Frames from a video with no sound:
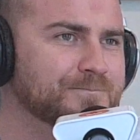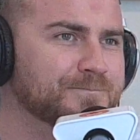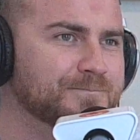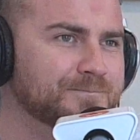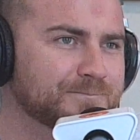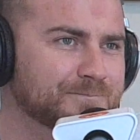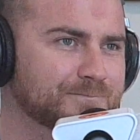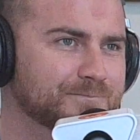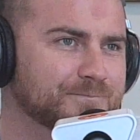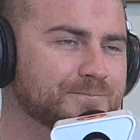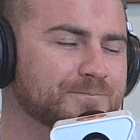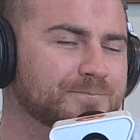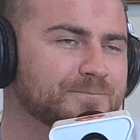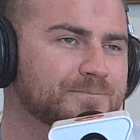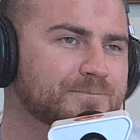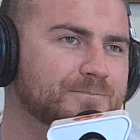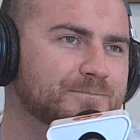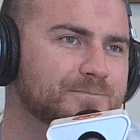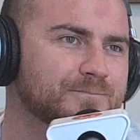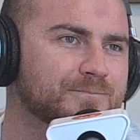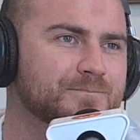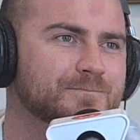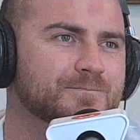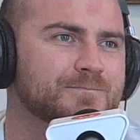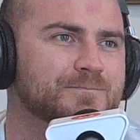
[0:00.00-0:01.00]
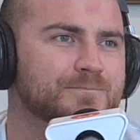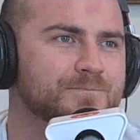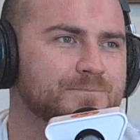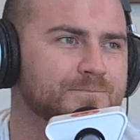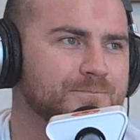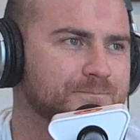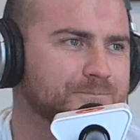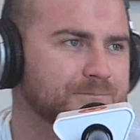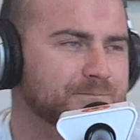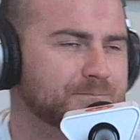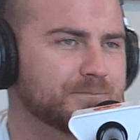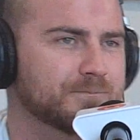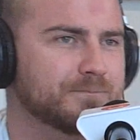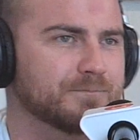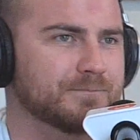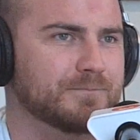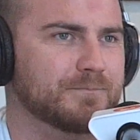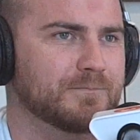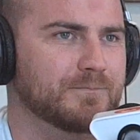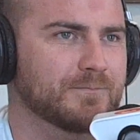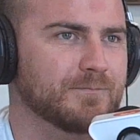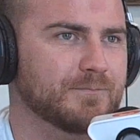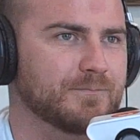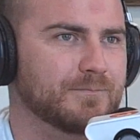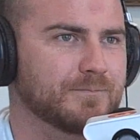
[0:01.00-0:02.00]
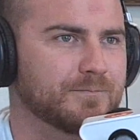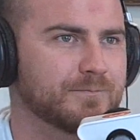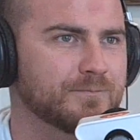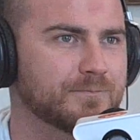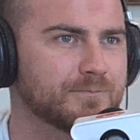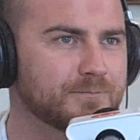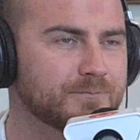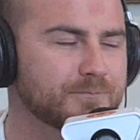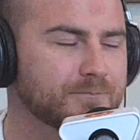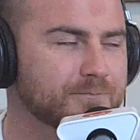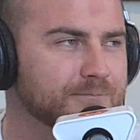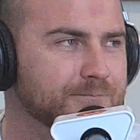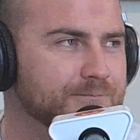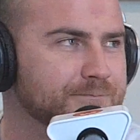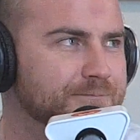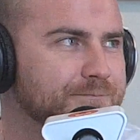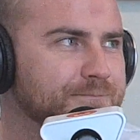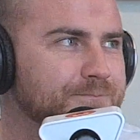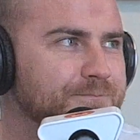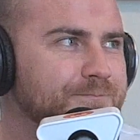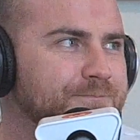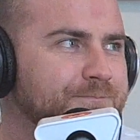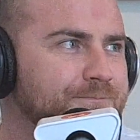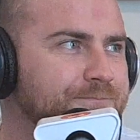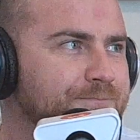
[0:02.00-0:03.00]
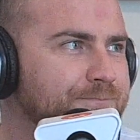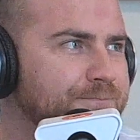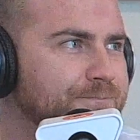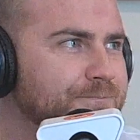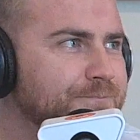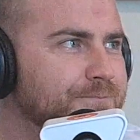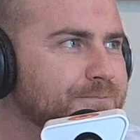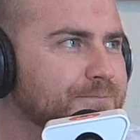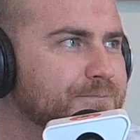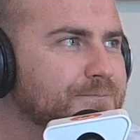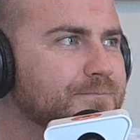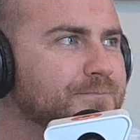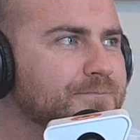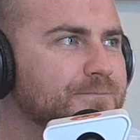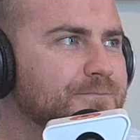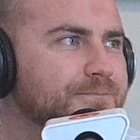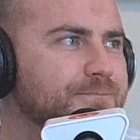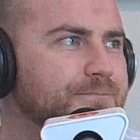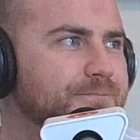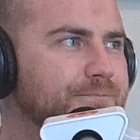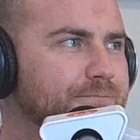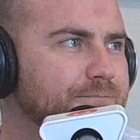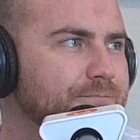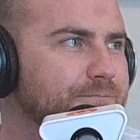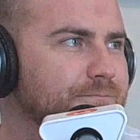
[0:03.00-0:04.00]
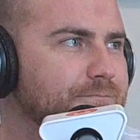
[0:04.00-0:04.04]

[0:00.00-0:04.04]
the way we do it. So, so I try